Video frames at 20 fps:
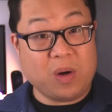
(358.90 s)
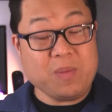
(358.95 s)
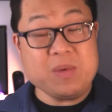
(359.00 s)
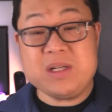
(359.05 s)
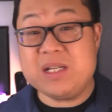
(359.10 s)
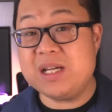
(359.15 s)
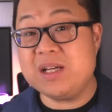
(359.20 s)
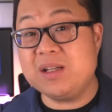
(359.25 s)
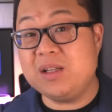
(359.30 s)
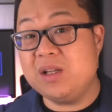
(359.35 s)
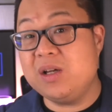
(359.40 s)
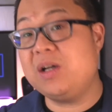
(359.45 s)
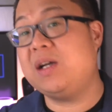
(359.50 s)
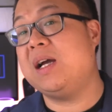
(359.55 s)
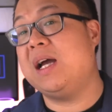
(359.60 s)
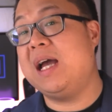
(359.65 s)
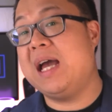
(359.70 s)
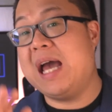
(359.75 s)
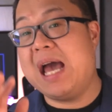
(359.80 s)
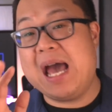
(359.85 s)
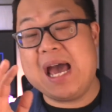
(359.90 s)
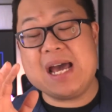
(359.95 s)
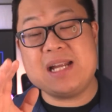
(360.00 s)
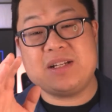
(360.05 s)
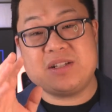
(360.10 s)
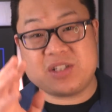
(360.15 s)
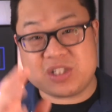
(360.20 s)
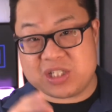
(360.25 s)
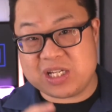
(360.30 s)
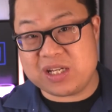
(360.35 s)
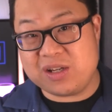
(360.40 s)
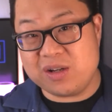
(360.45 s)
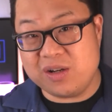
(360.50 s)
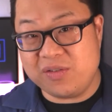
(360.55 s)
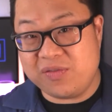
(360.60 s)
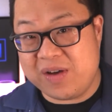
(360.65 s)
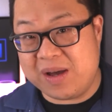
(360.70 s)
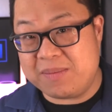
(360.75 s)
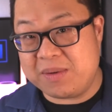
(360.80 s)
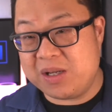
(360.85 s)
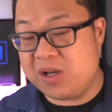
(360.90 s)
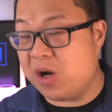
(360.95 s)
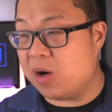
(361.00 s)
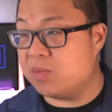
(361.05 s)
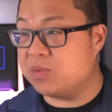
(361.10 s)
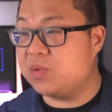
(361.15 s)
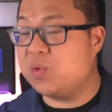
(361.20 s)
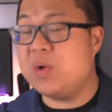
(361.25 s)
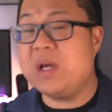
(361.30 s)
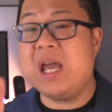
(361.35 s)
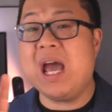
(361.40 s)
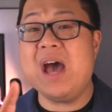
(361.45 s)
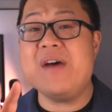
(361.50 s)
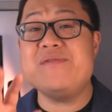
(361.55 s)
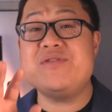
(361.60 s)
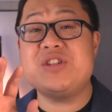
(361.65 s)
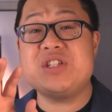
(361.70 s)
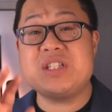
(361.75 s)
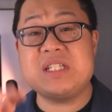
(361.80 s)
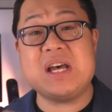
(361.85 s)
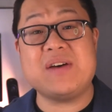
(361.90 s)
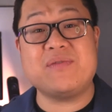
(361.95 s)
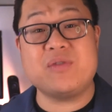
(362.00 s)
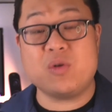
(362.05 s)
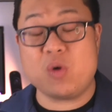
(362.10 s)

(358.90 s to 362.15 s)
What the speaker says: we take a look at singular family homes, we have several